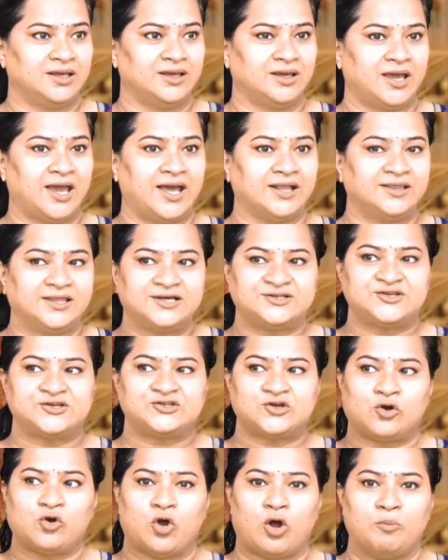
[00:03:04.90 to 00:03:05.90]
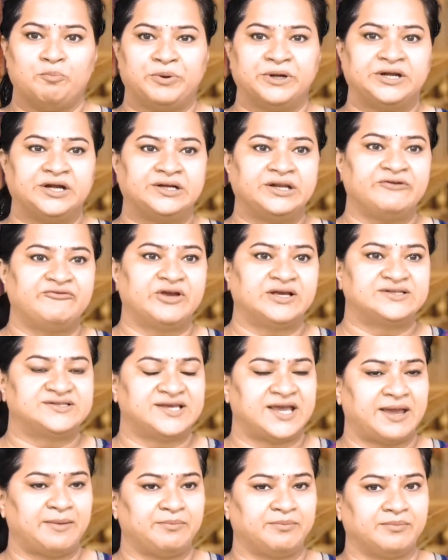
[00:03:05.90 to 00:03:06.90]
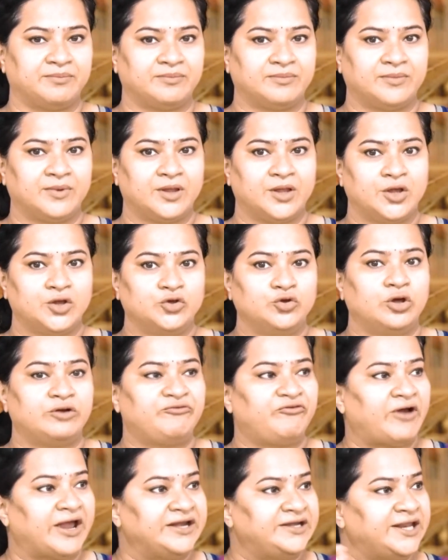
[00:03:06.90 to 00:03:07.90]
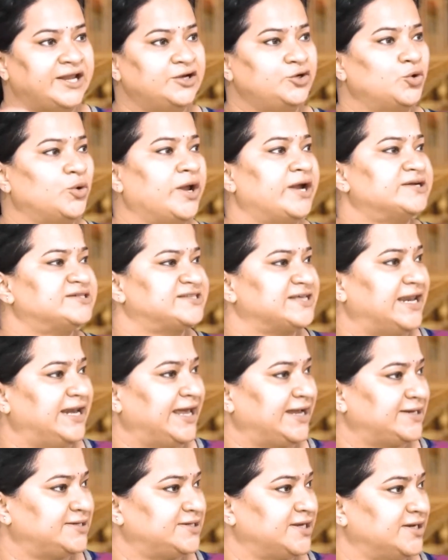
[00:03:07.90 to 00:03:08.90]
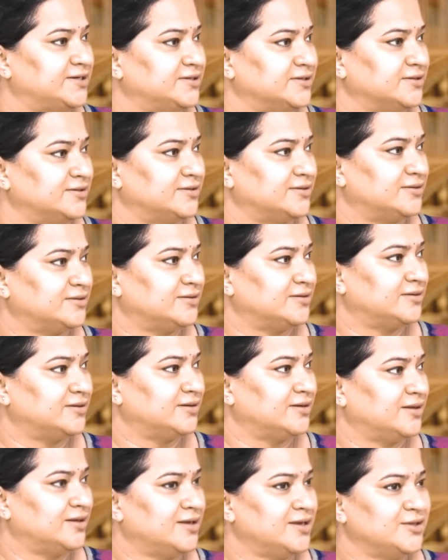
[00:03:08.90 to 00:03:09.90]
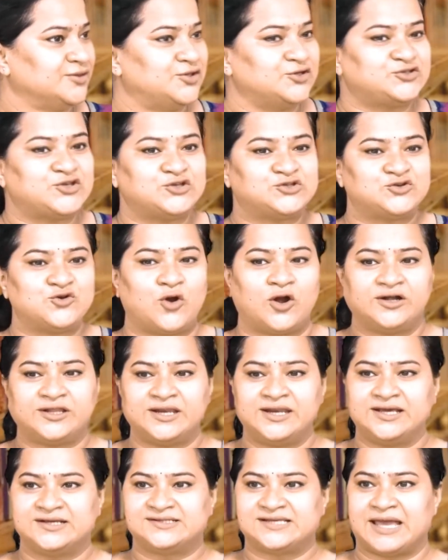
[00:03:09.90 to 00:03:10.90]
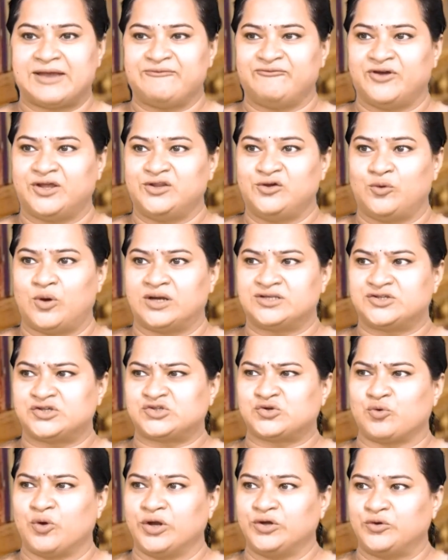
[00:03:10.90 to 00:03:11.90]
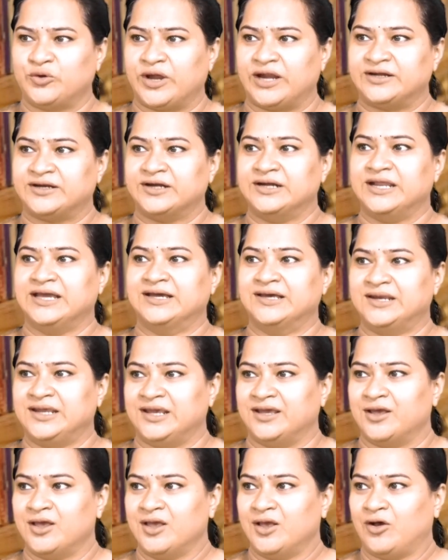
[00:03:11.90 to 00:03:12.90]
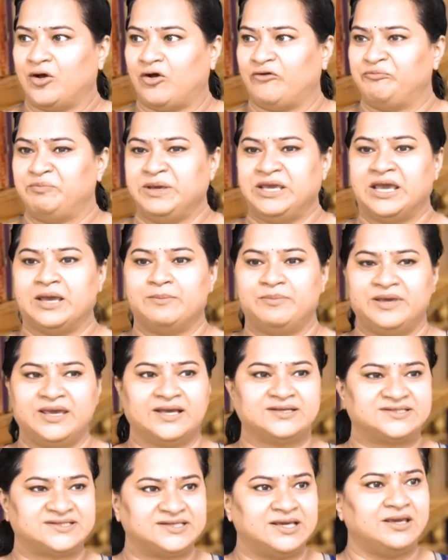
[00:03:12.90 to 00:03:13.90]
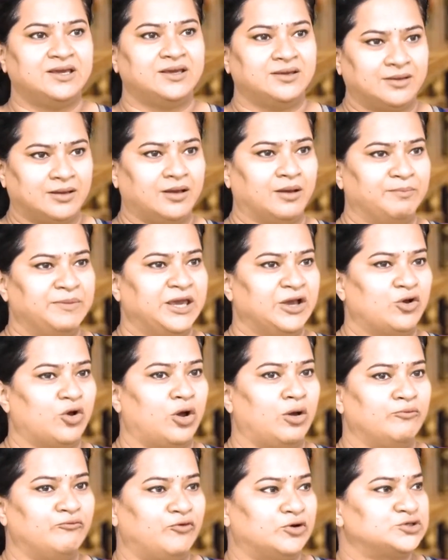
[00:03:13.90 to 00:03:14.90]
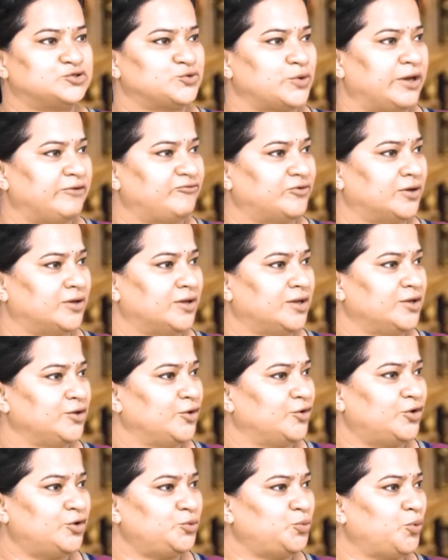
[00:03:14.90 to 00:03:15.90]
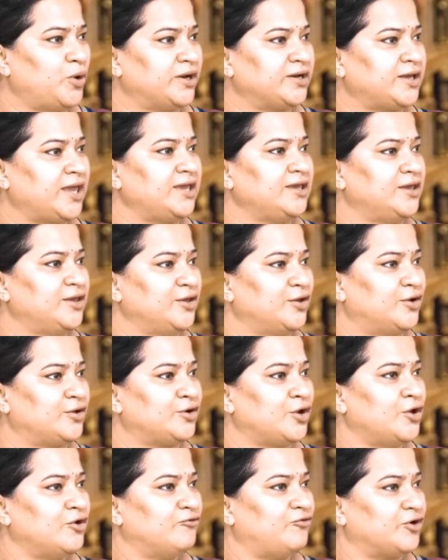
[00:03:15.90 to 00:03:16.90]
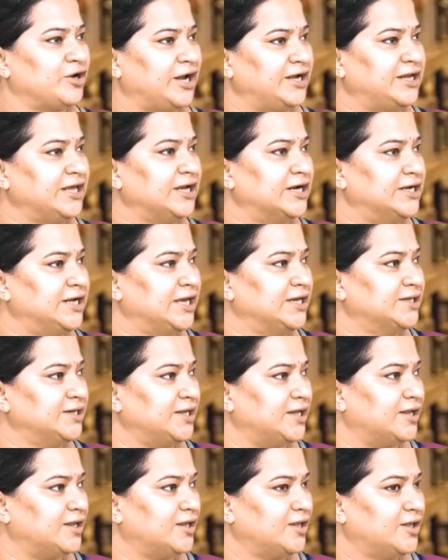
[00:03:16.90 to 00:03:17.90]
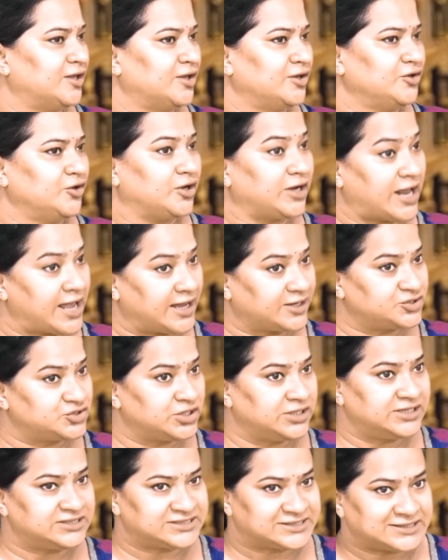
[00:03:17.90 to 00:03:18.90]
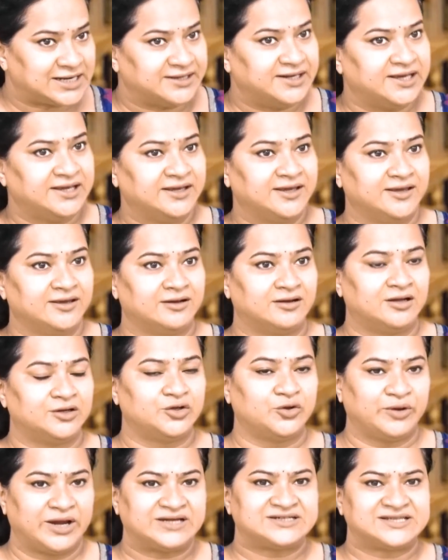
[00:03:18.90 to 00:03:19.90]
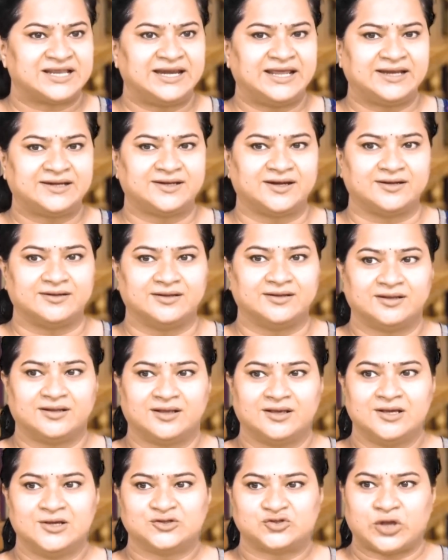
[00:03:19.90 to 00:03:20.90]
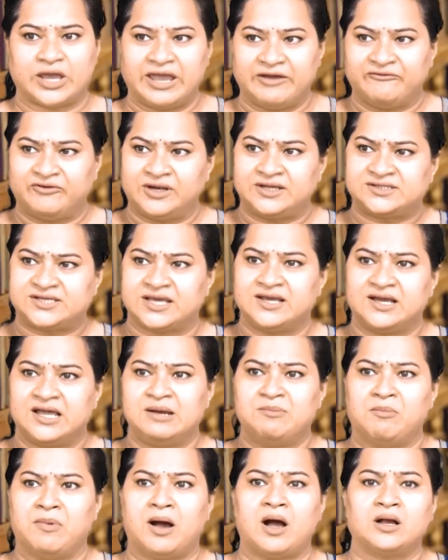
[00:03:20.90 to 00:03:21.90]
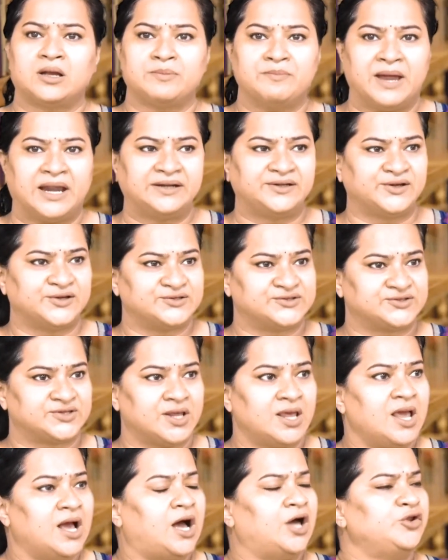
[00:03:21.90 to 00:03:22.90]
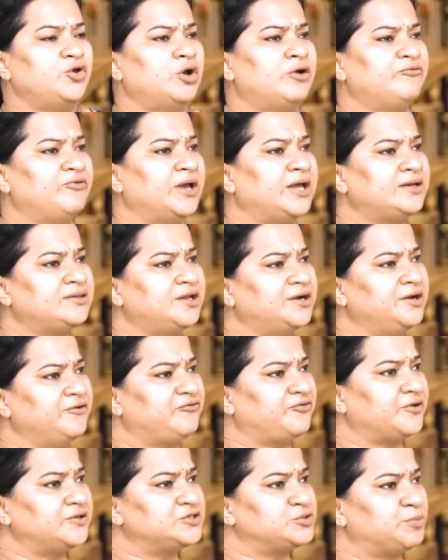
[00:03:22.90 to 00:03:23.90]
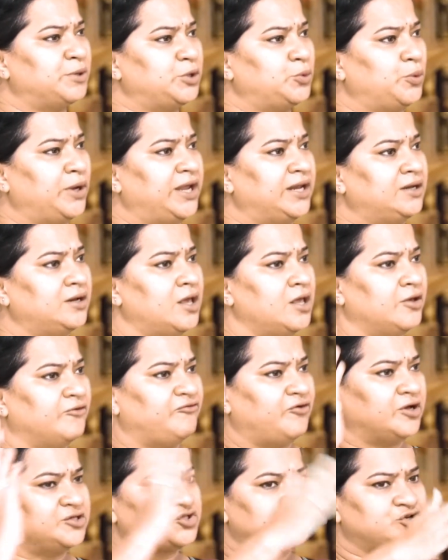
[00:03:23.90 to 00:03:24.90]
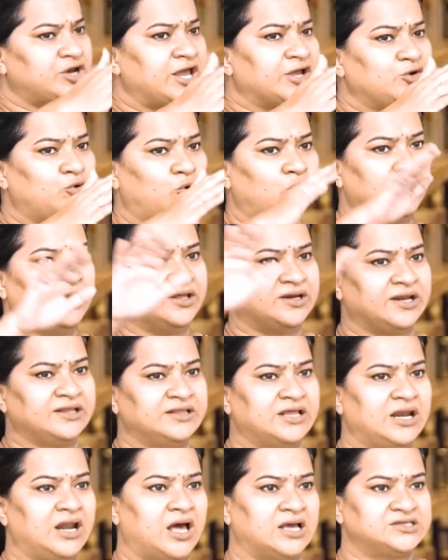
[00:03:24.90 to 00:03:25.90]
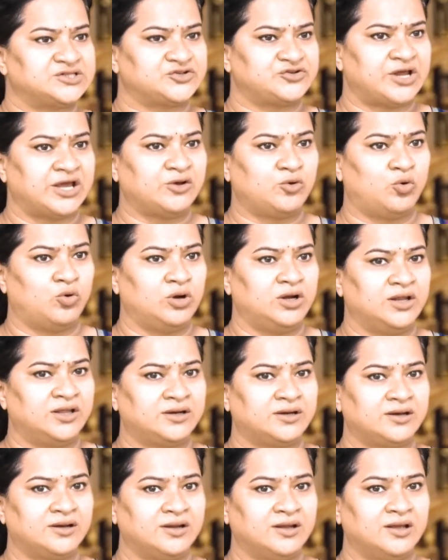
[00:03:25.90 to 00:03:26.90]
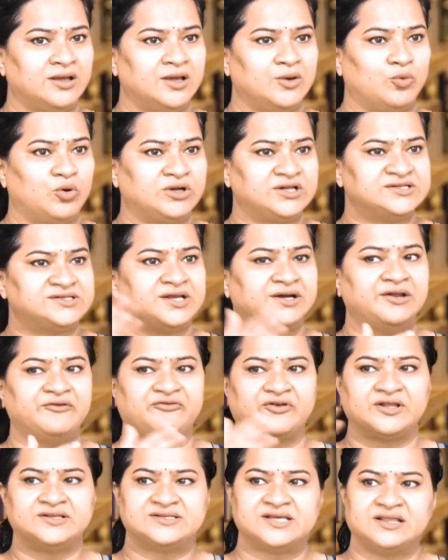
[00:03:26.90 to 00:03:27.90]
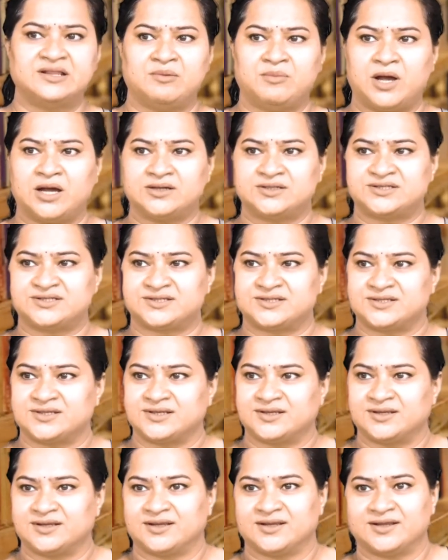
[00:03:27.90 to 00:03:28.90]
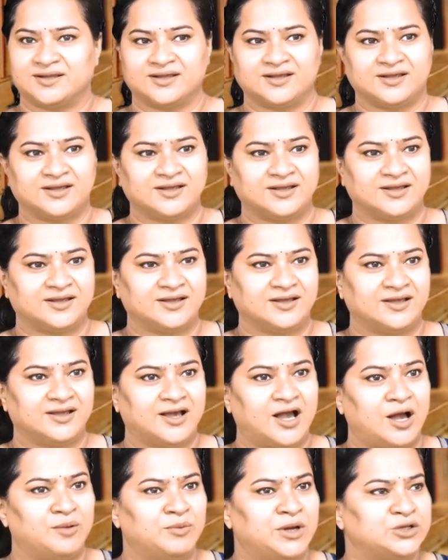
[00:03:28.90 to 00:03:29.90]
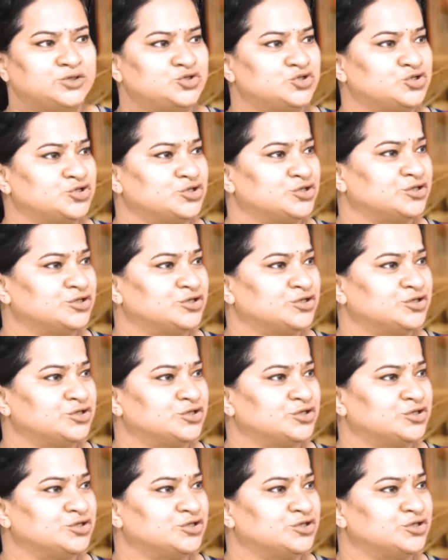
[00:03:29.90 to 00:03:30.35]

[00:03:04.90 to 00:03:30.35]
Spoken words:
And this is a competitive exam. You're fighting to get selected. This is not an exam where you are just going to get a degree of BA, BSc, BCom, whatsoever. You're not working here for getting a degree. You're actually studying here to get selected. So every single mark matters. Are you aware the difference between first rank holder and the last rank holder? What is the difference in the marks? How much?